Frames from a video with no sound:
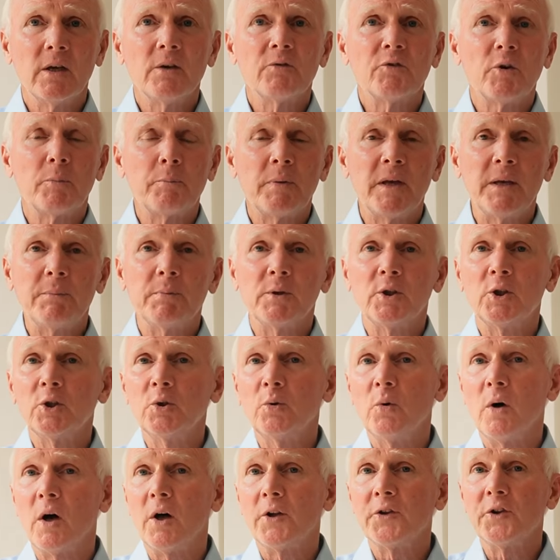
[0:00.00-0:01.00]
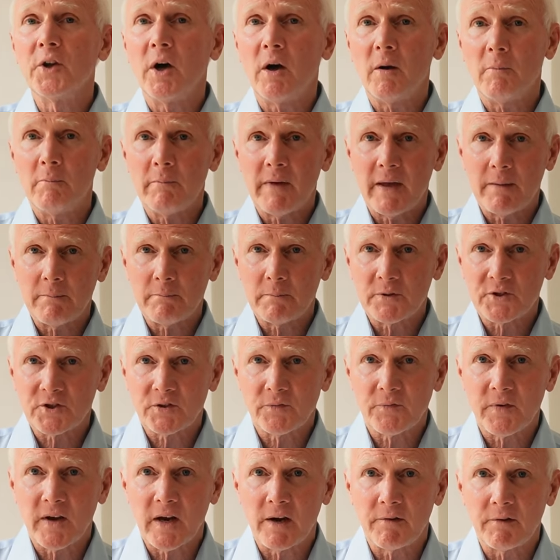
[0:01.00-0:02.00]
For people who are not members
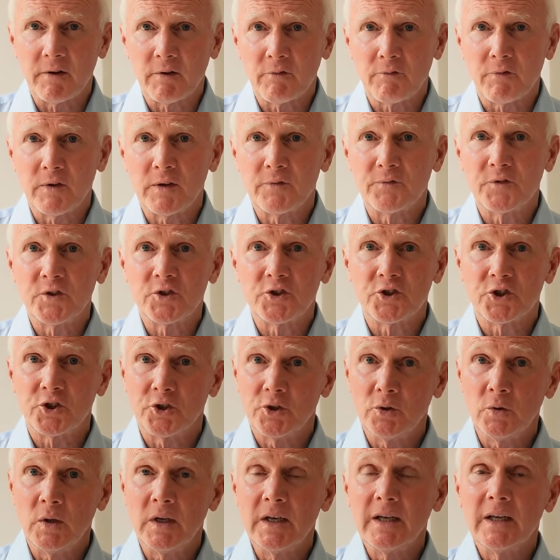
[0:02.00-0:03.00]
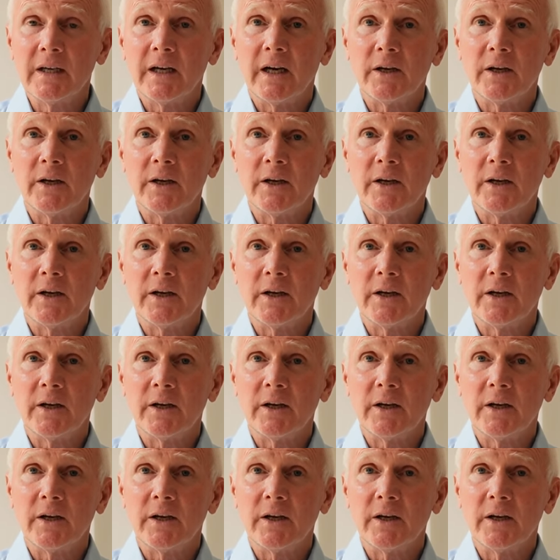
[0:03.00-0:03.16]
of Area 52,